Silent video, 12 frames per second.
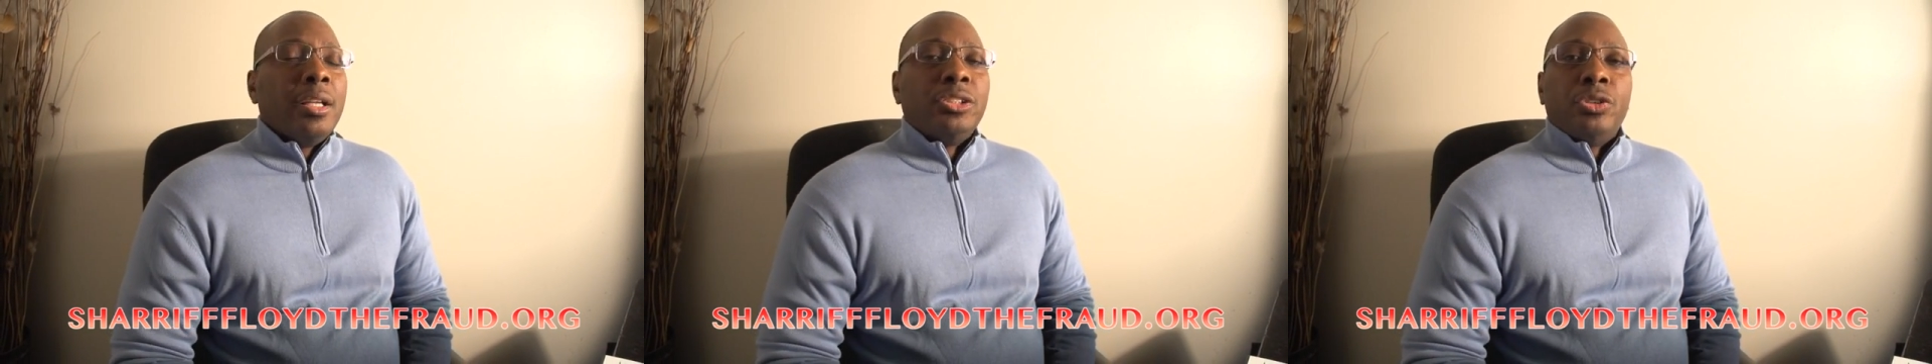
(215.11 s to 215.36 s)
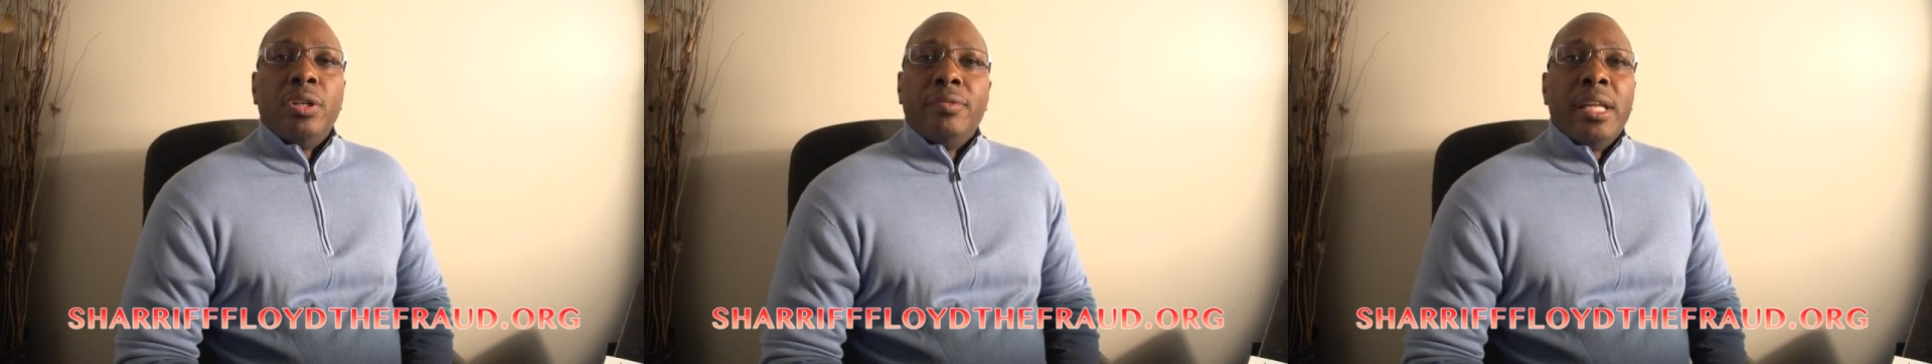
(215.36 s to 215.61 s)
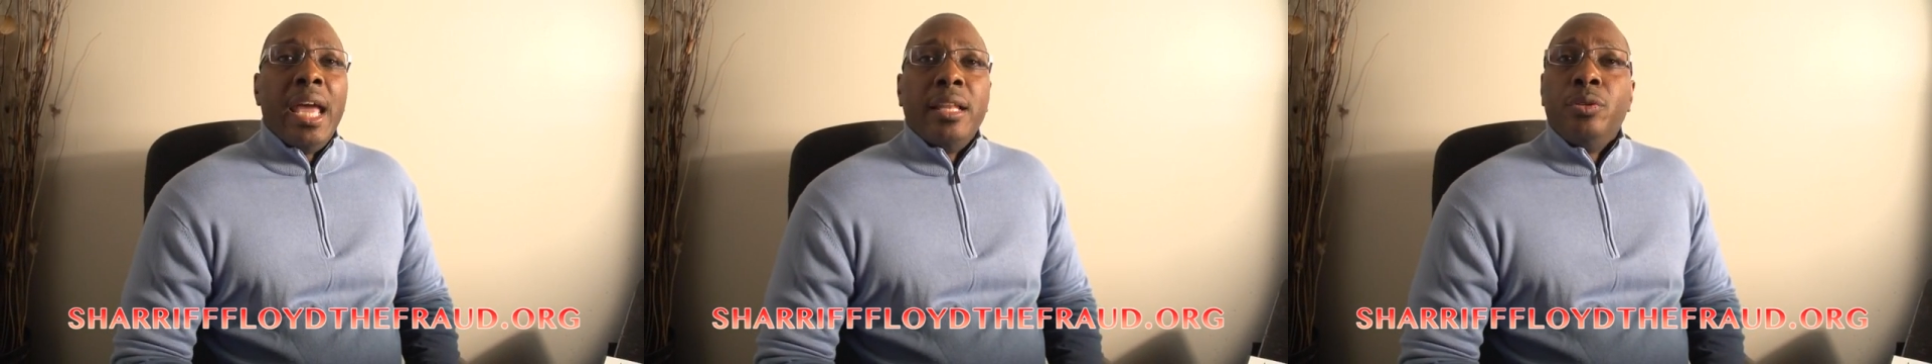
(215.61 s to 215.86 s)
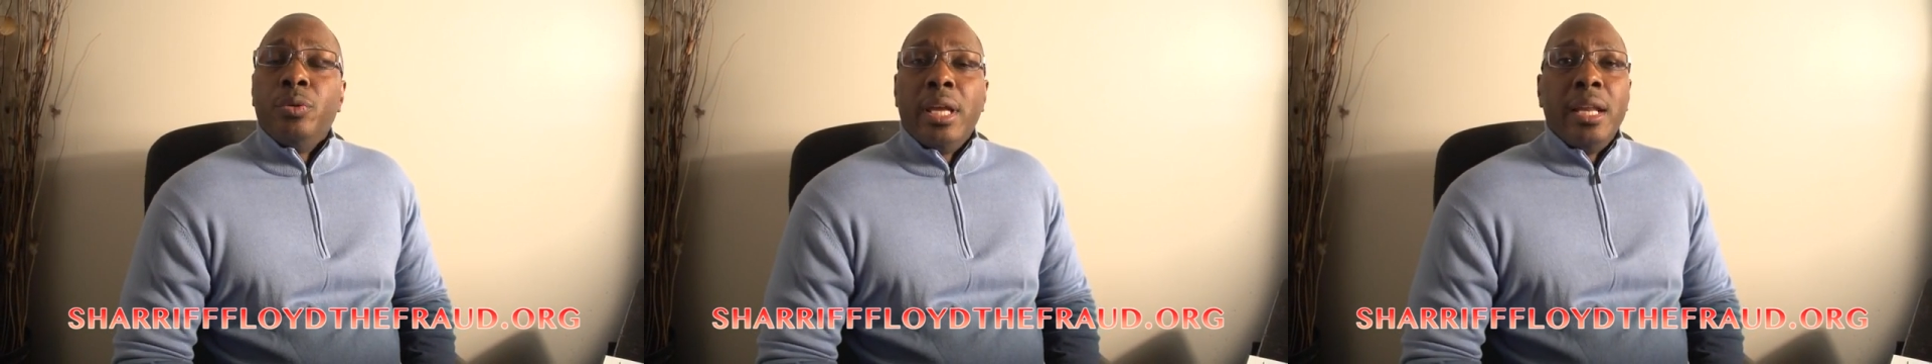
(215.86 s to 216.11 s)
Sharrif didn't have
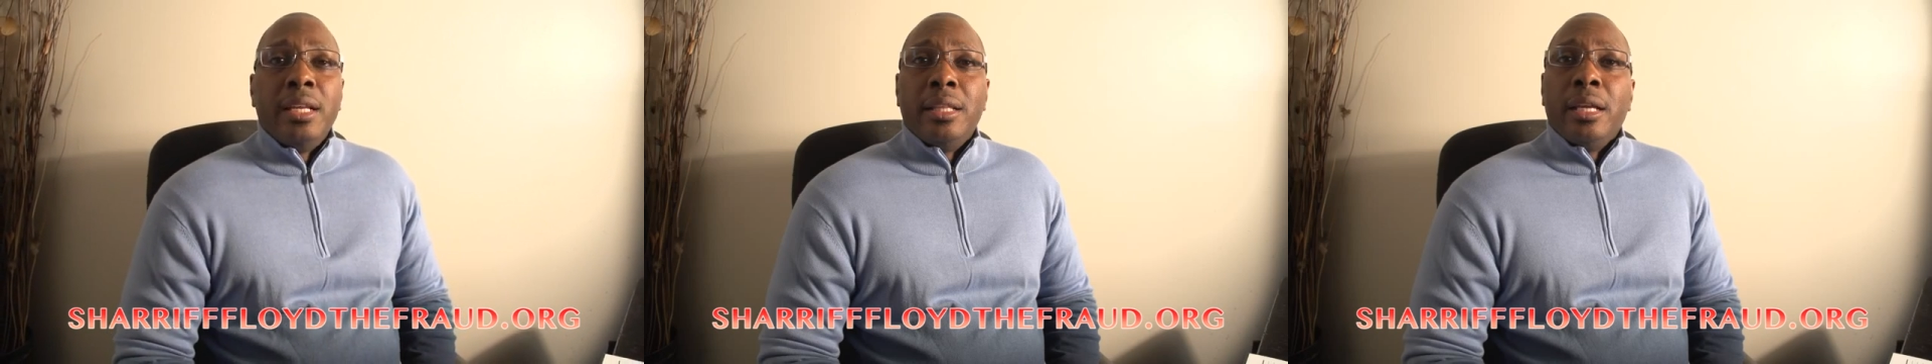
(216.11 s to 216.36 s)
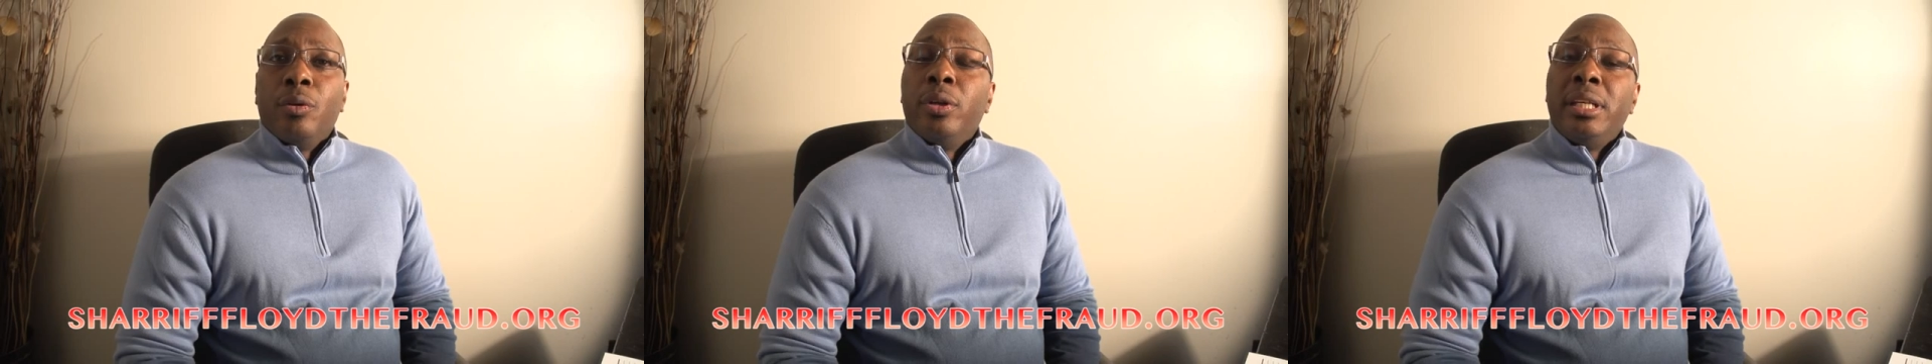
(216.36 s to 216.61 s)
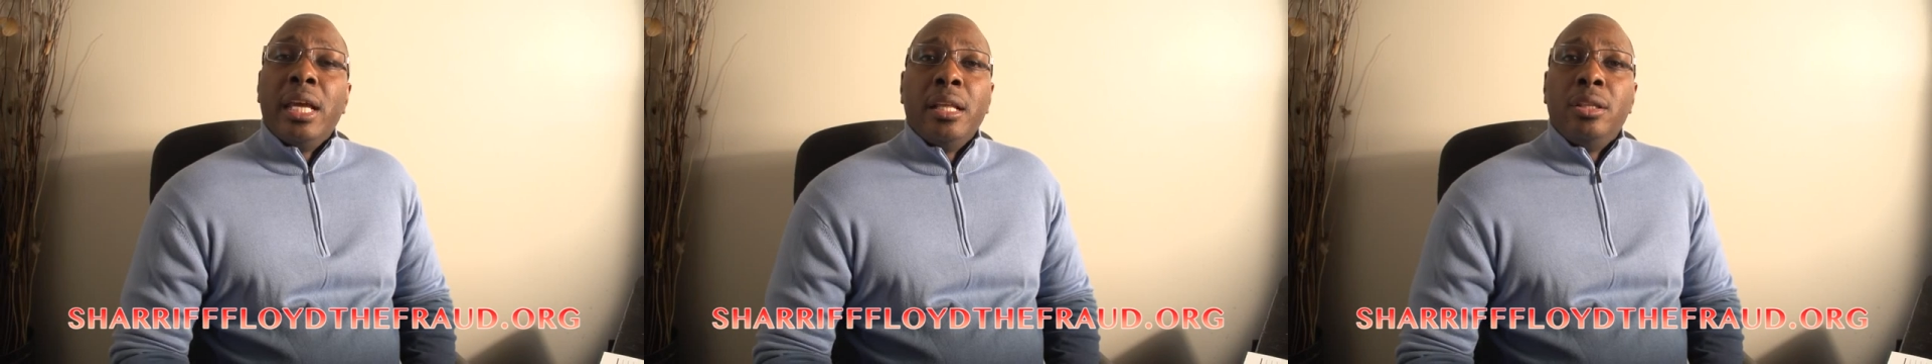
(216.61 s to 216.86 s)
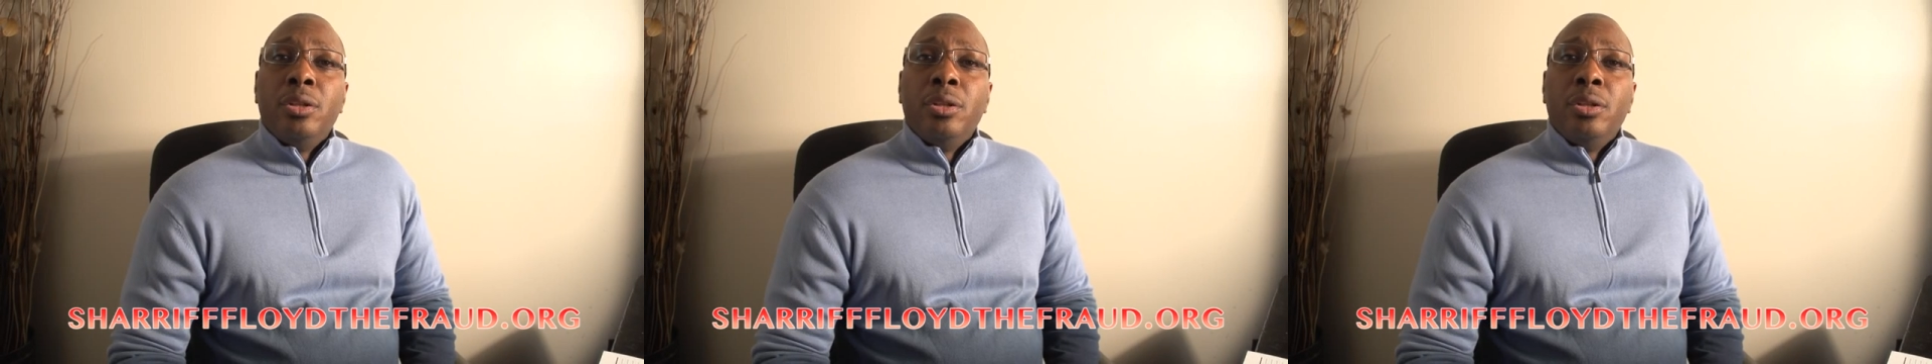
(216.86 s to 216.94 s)
to do anything. All he had to